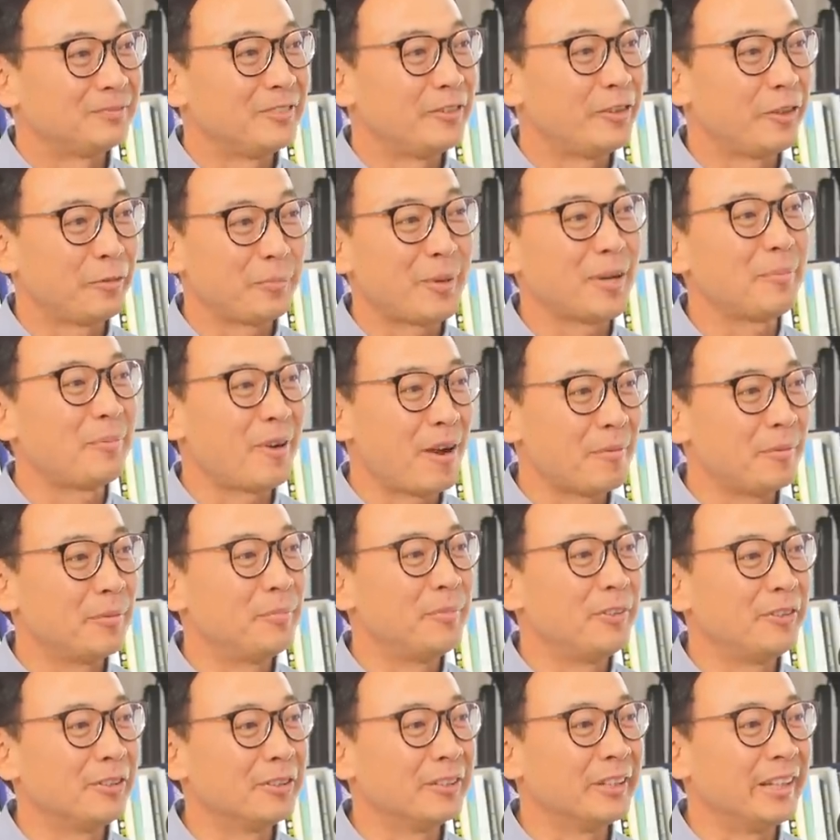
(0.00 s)
just by
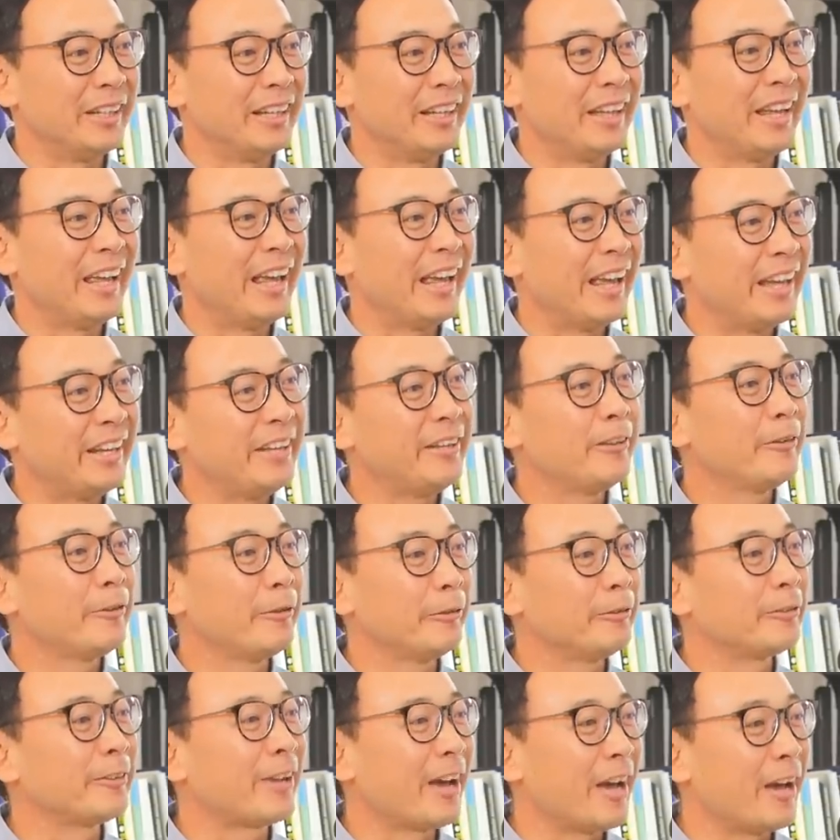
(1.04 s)
probability, 80 of
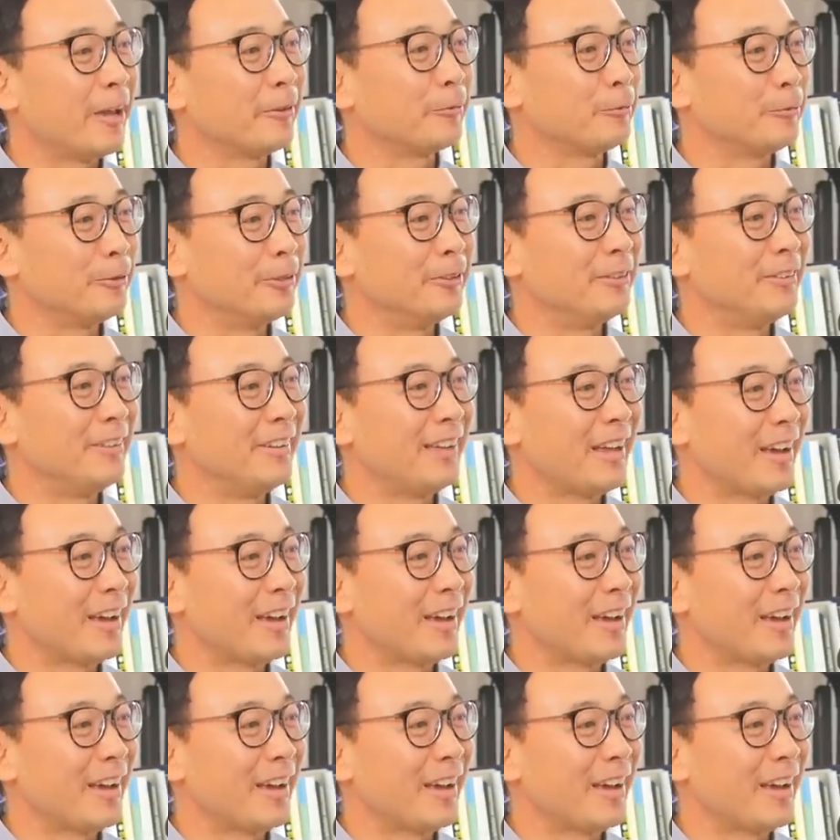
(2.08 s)
those guys would